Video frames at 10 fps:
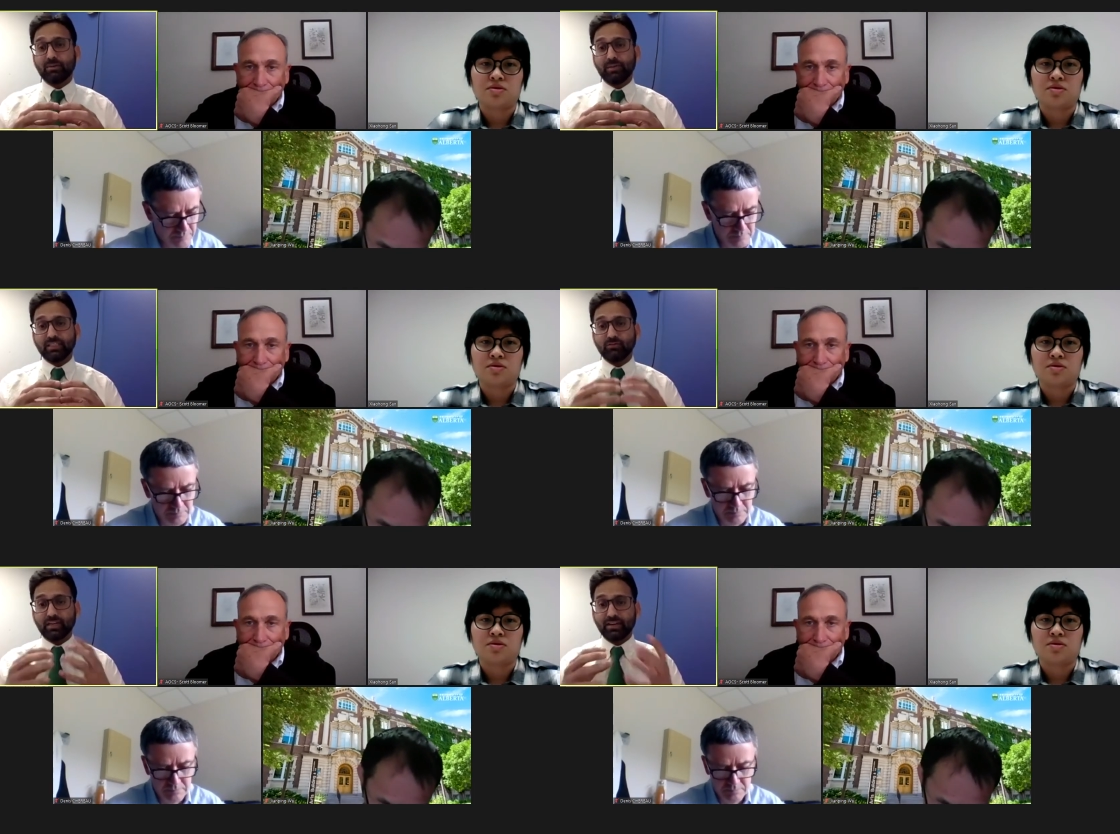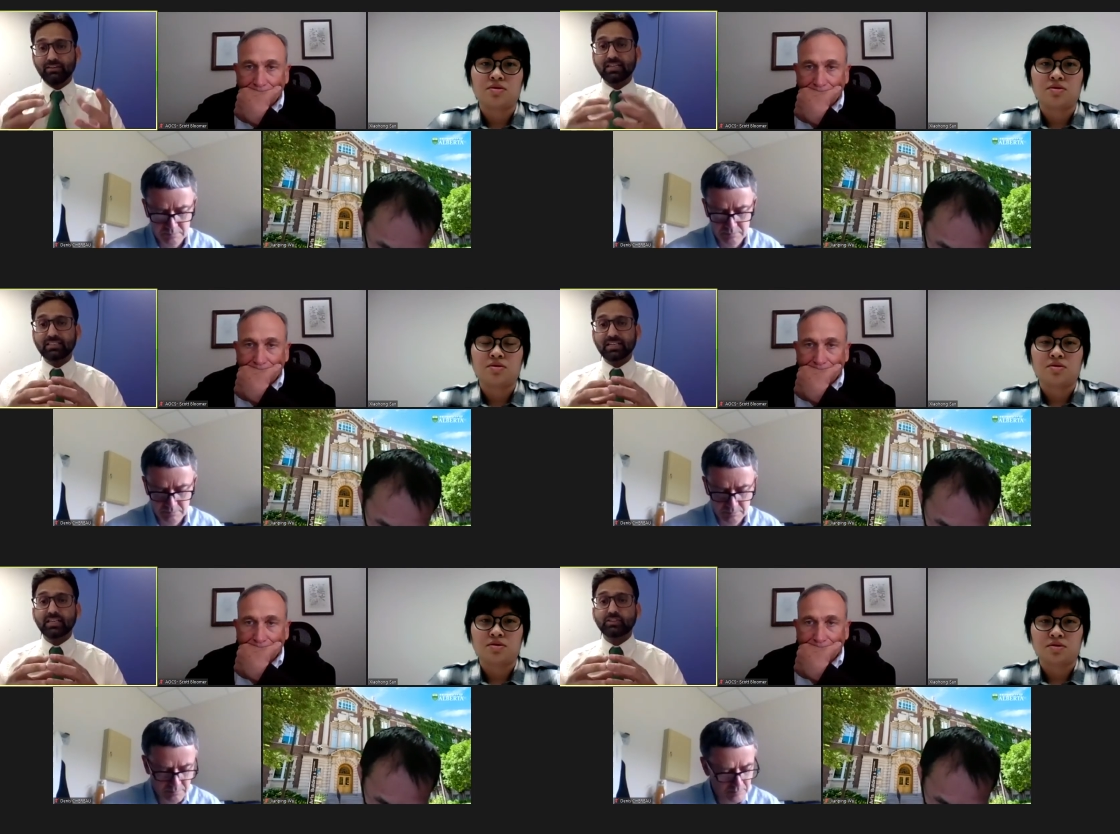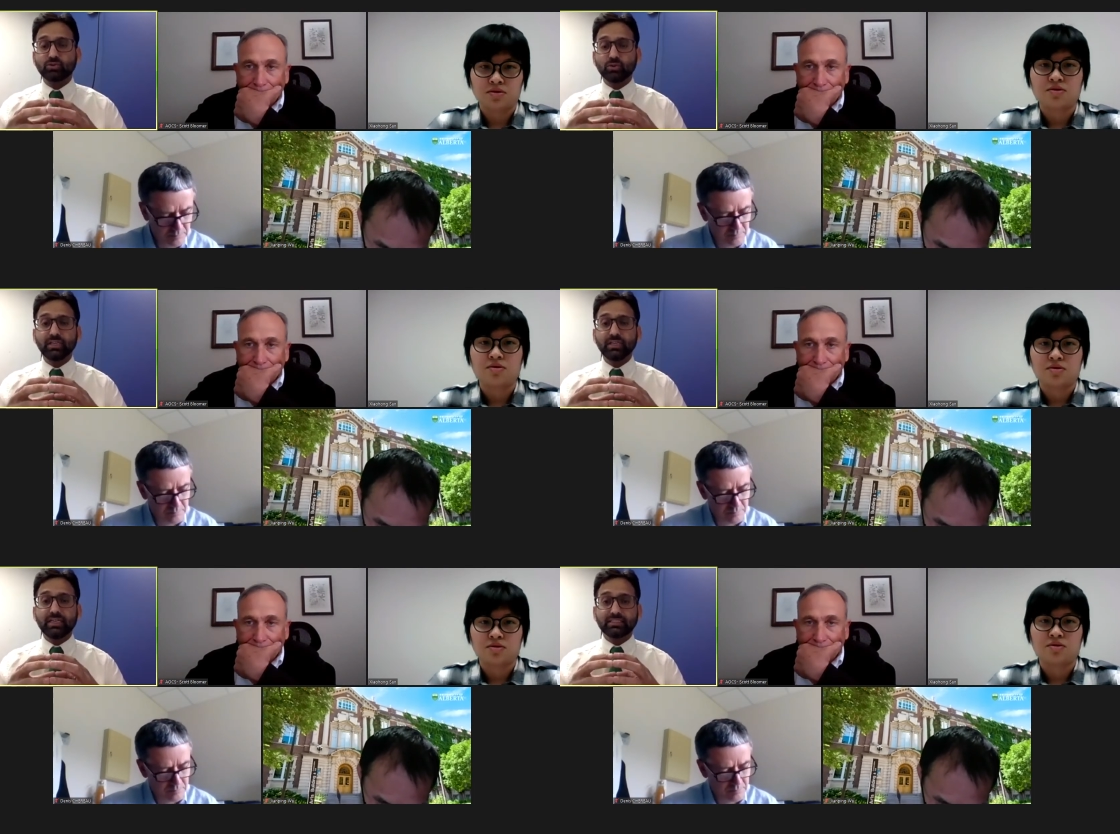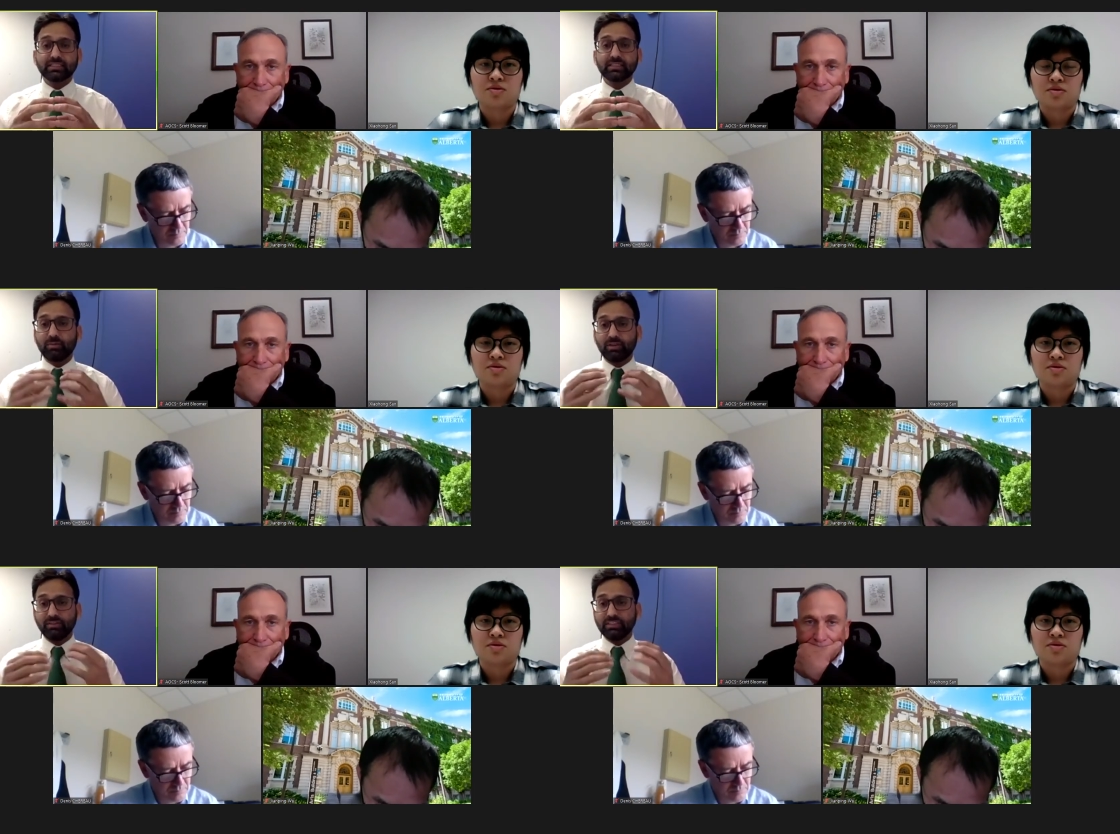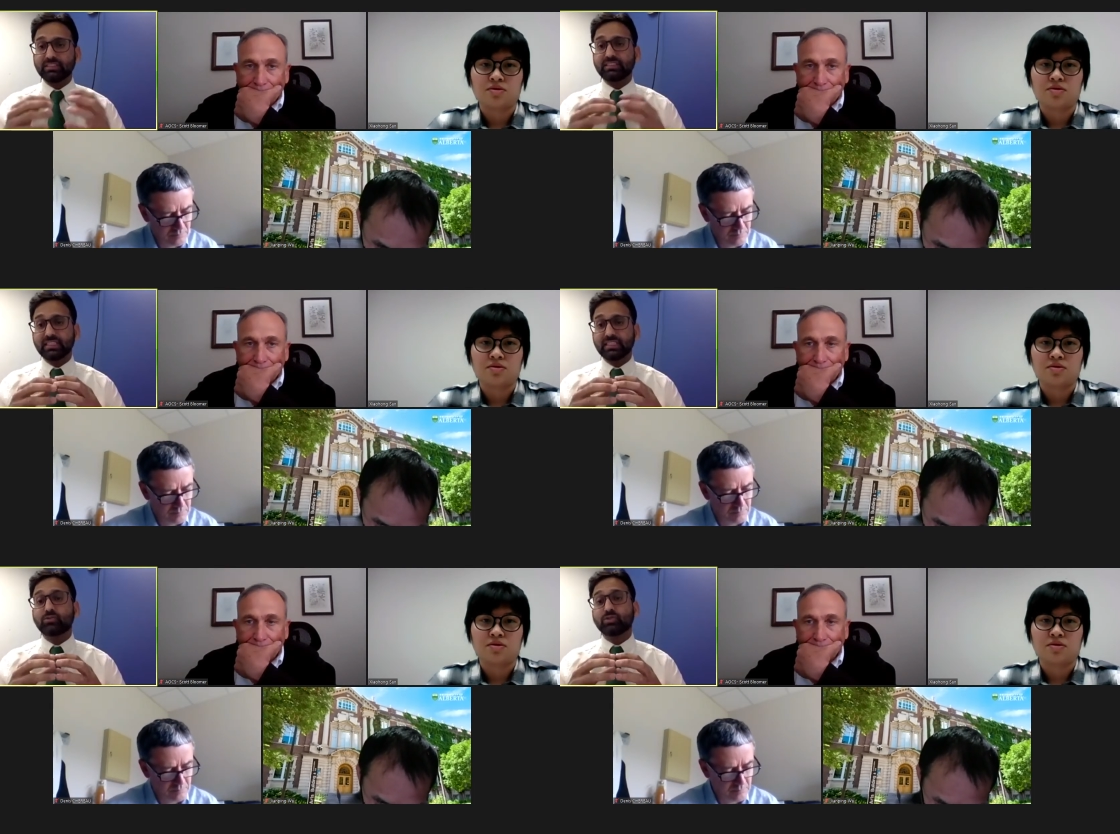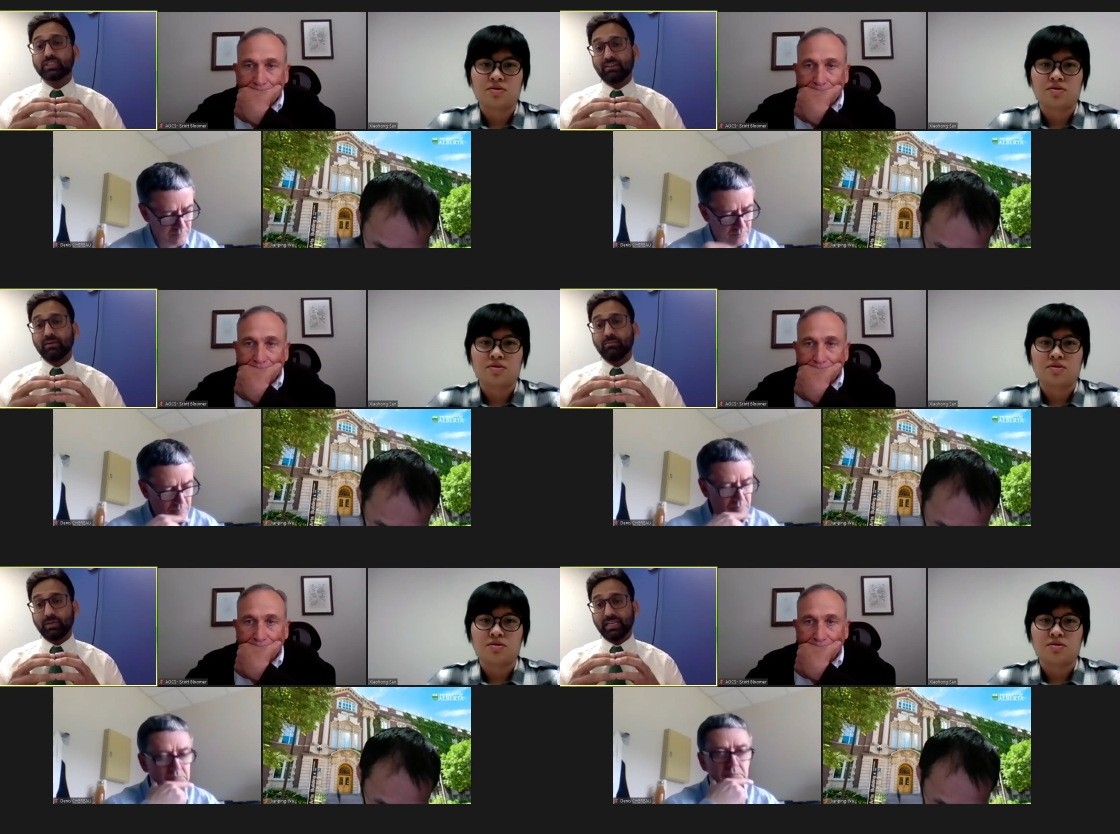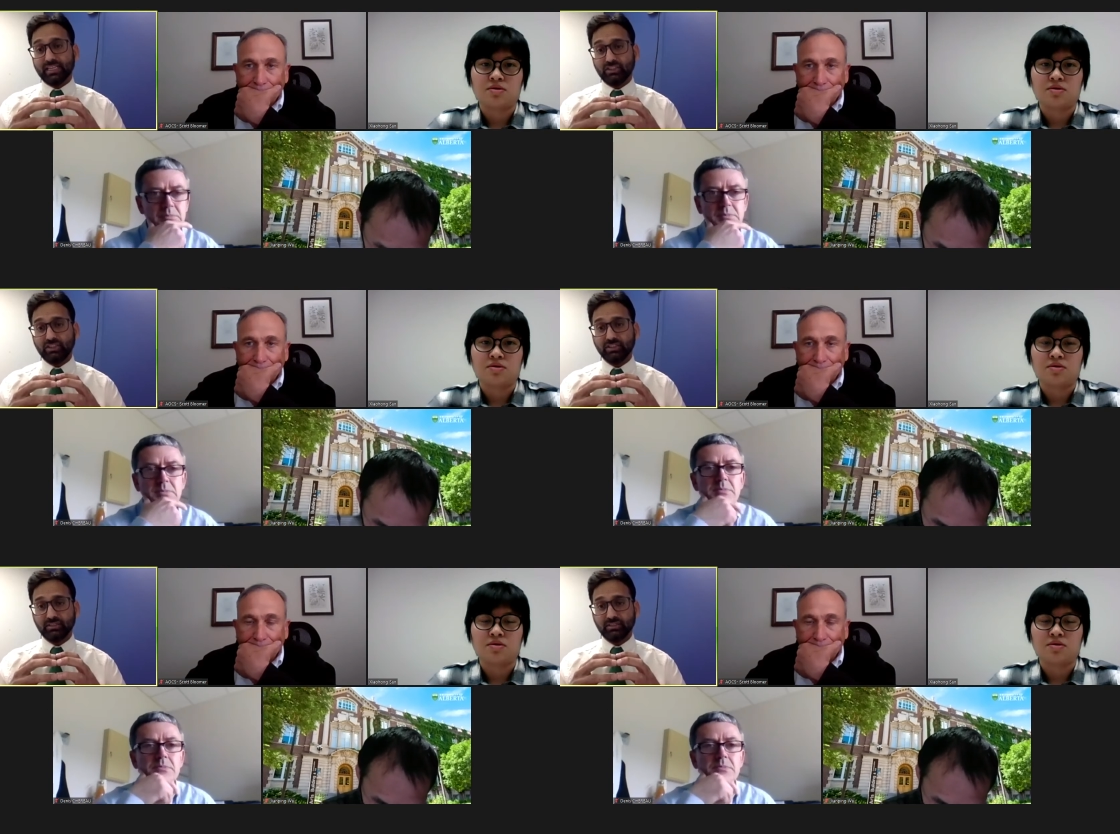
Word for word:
Speaker 1: pH. Whatever the result I showed, it's uh, between six to seven pH.